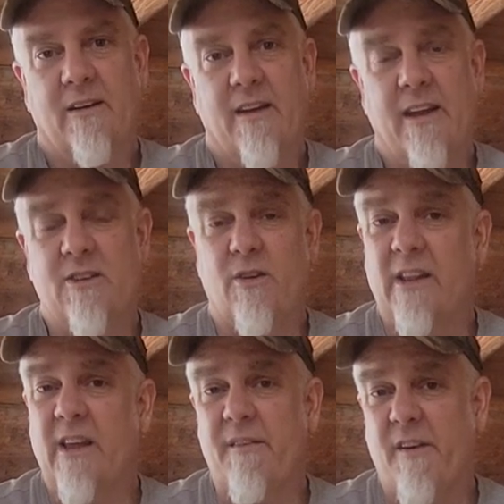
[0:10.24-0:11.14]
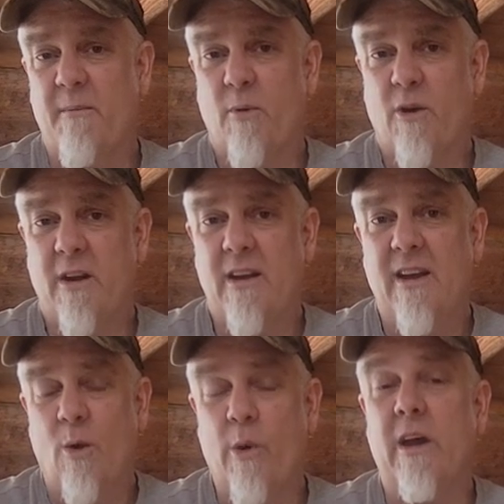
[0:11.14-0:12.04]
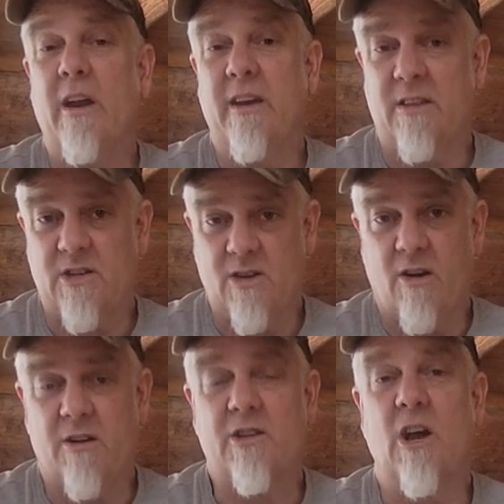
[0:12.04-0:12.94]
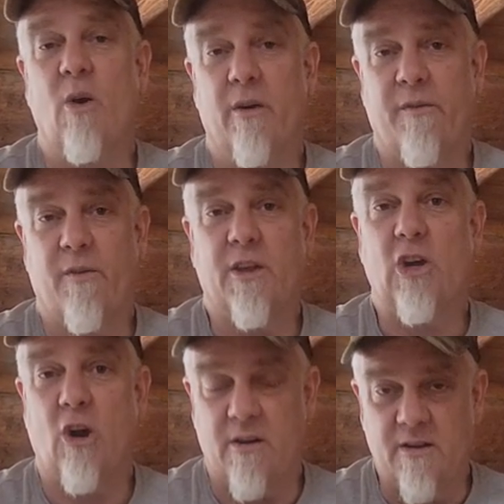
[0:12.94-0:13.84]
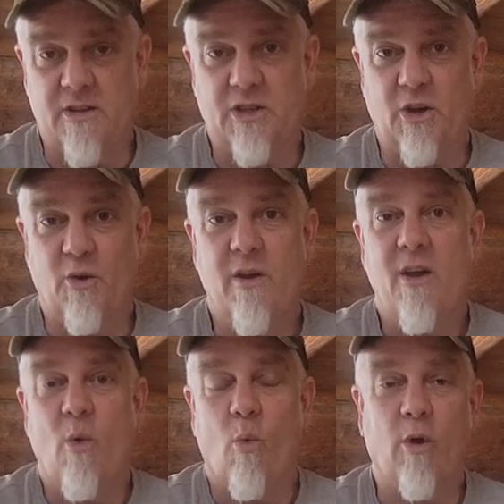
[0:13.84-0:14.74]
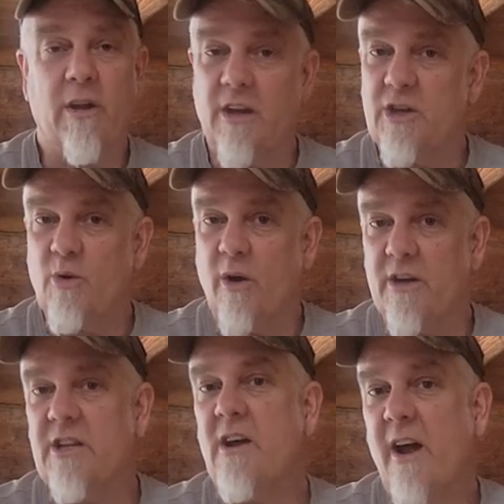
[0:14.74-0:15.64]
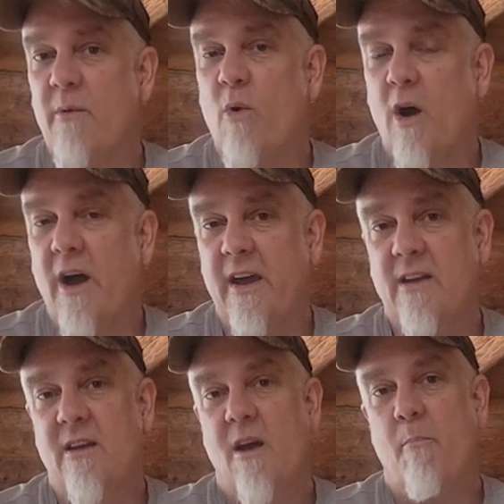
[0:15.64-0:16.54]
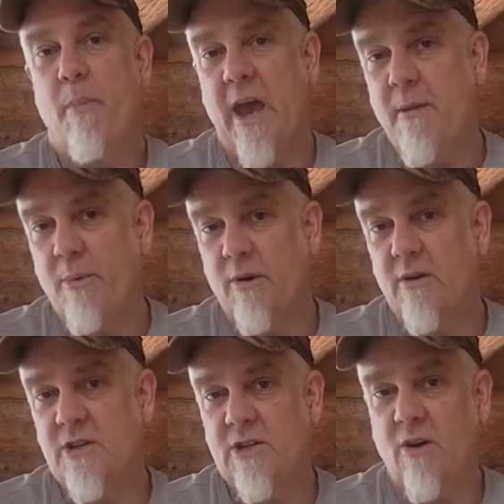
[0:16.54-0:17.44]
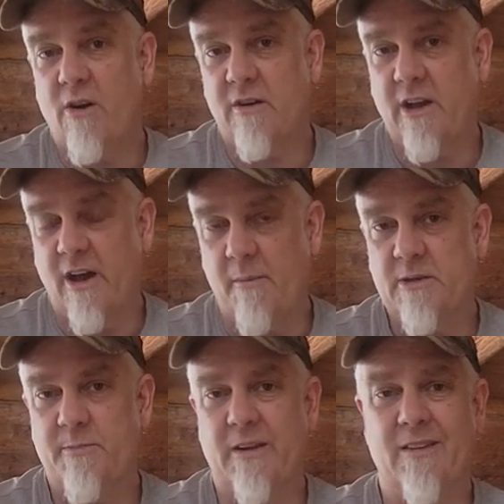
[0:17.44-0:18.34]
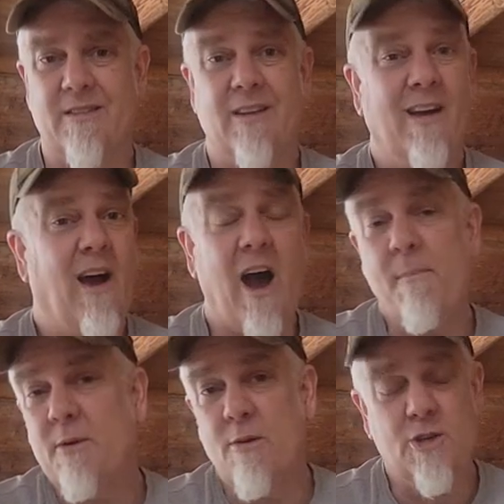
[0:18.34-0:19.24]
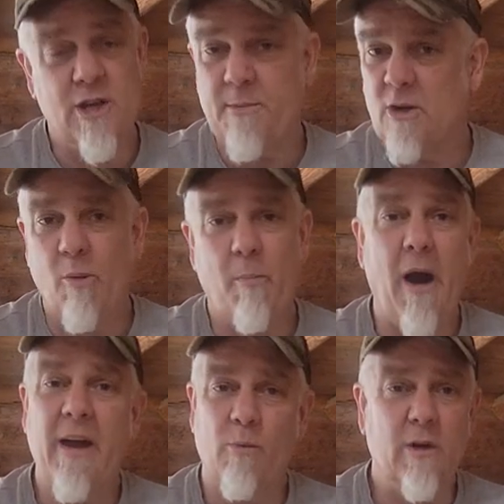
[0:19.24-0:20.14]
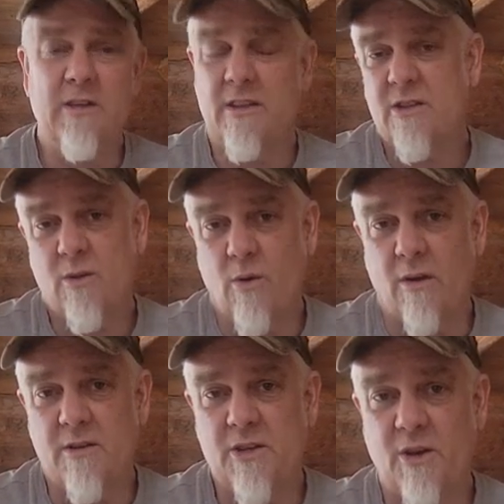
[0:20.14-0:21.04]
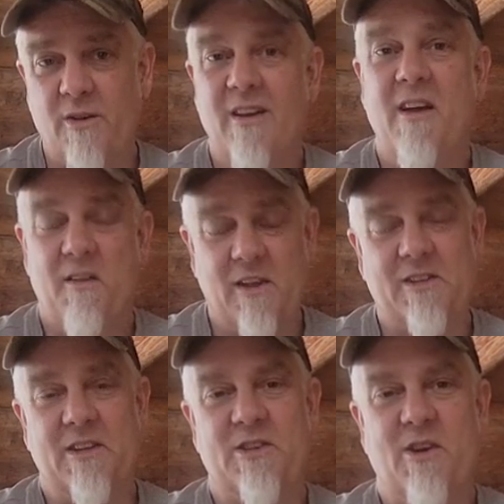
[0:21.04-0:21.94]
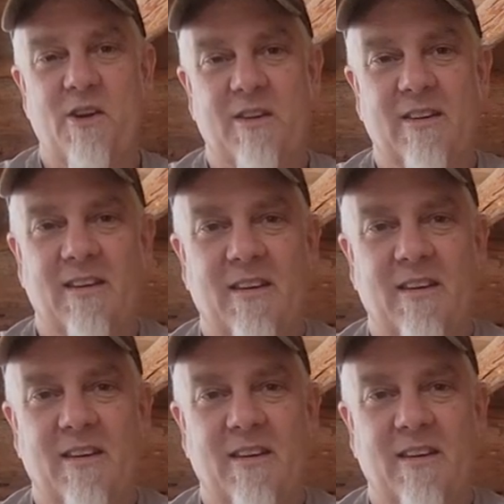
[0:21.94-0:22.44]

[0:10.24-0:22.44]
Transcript: It's already late February. We got to get the starts going for the garden. So we're going to do our D I Y paper start cups because I'm too cheap to go buy the ones at the store. So let's get started.